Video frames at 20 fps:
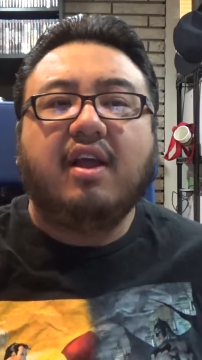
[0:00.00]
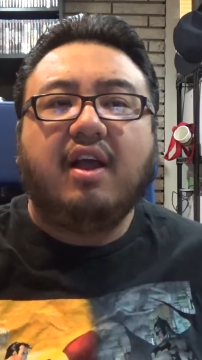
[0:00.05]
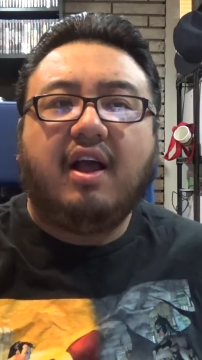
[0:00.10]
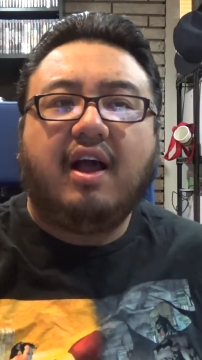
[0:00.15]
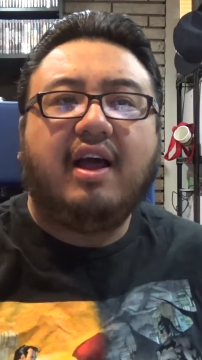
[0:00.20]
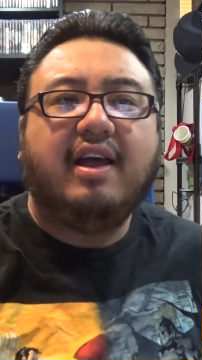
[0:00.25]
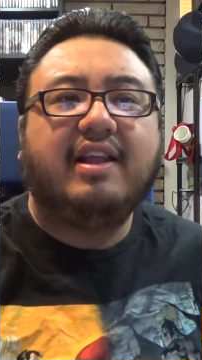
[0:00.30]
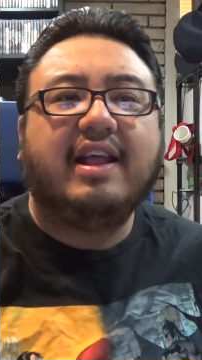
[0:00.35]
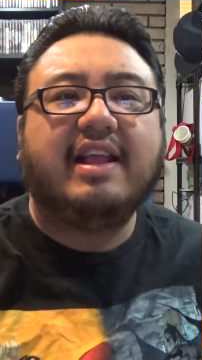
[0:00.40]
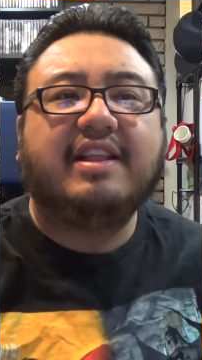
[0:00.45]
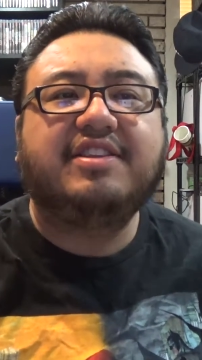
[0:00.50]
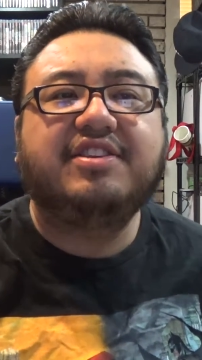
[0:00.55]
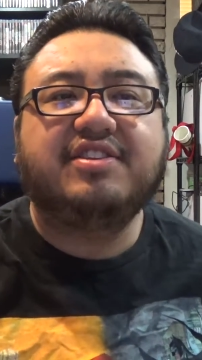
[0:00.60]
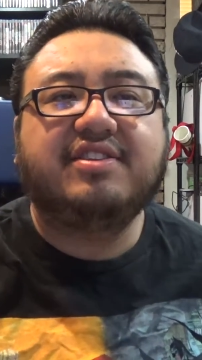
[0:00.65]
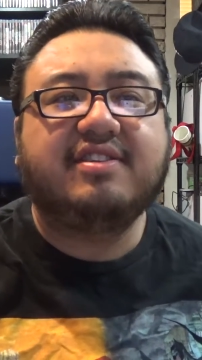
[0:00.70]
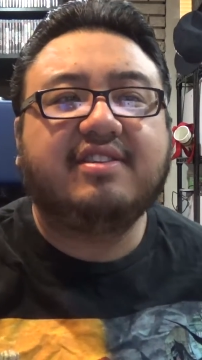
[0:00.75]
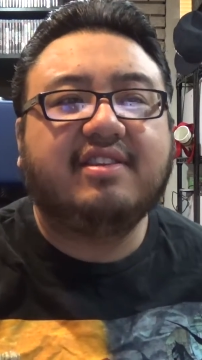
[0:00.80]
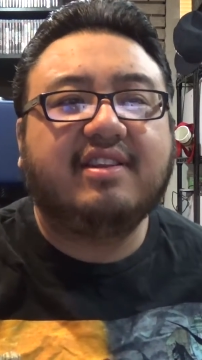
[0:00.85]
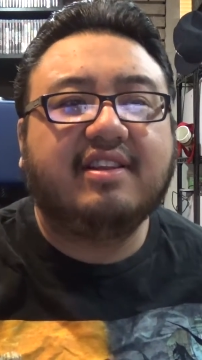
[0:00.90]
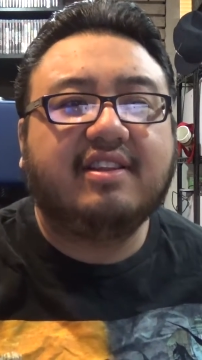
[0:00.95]

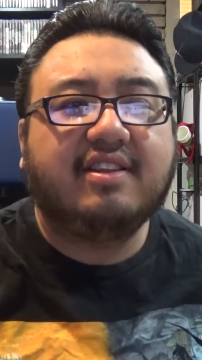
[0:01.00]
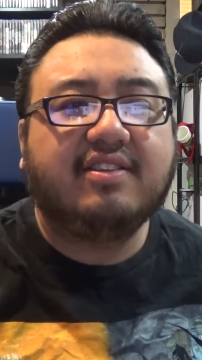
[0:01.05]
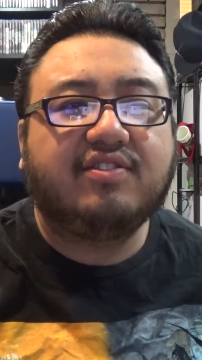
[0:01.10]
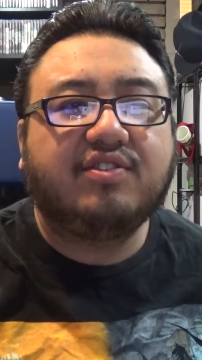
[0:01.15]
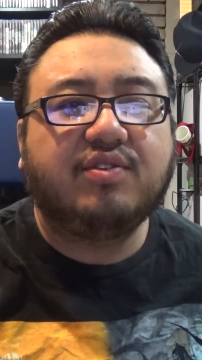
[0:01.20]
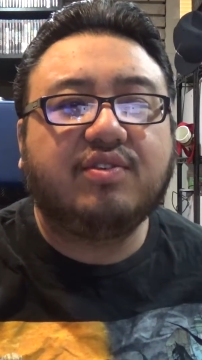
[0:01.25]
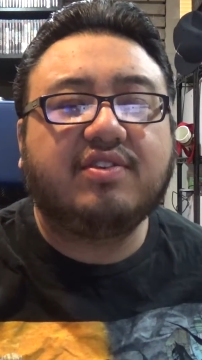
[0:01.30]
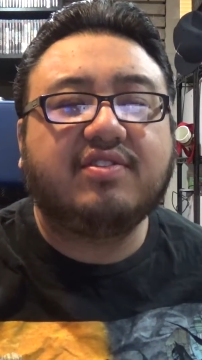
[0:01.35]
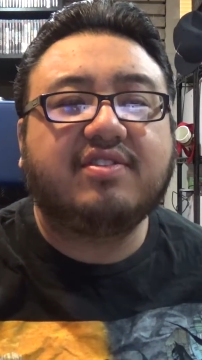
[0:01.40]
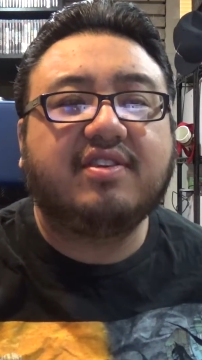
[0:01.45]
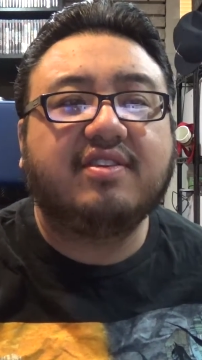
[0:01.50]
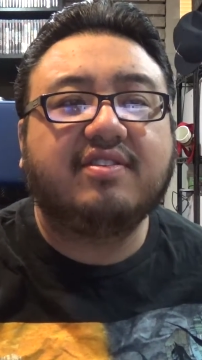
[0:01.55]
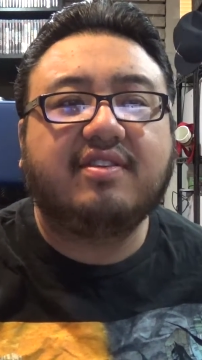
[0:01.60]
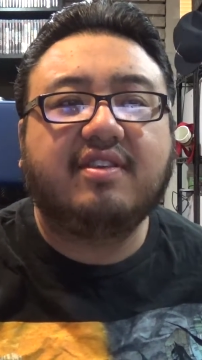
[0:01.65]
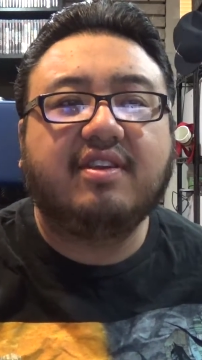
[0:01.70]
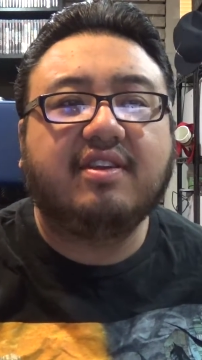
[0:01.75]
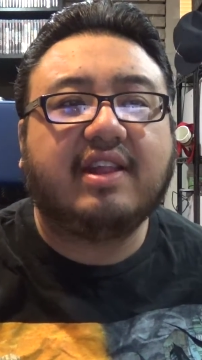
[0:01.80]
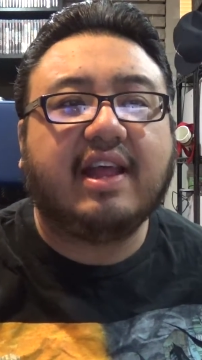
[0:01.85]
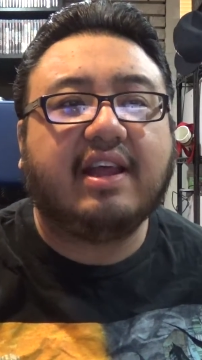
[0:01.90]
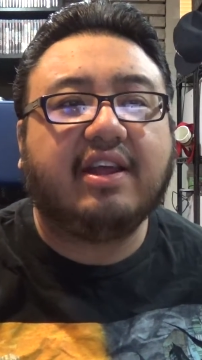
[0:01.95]
The suit just doesn't
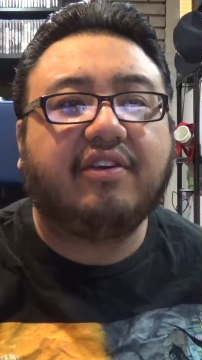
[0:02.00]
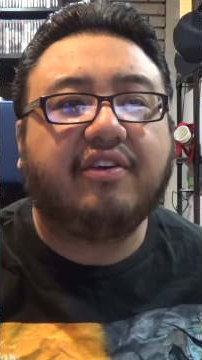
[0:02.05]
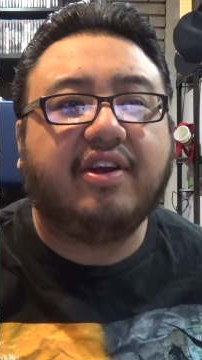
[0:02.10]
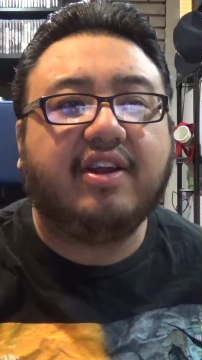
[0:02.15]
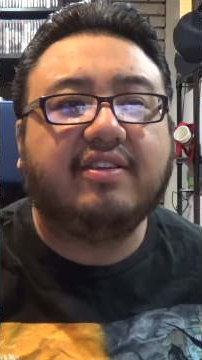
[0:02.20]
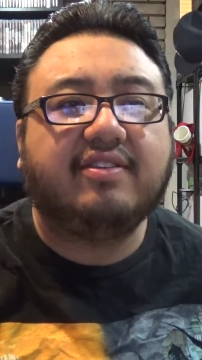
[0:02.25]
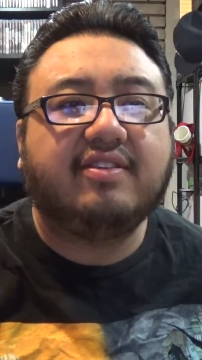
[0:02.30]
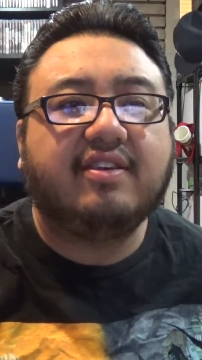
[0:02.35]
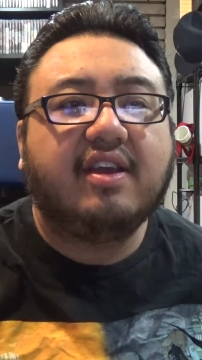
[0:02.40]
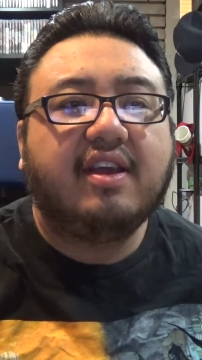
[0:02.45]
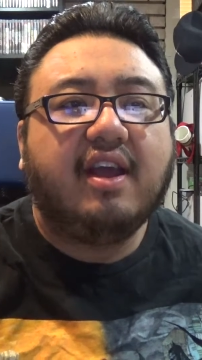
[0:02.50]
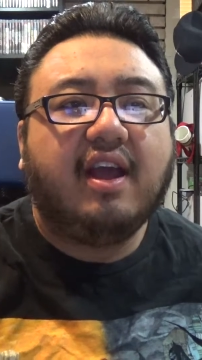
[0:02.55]
look that great.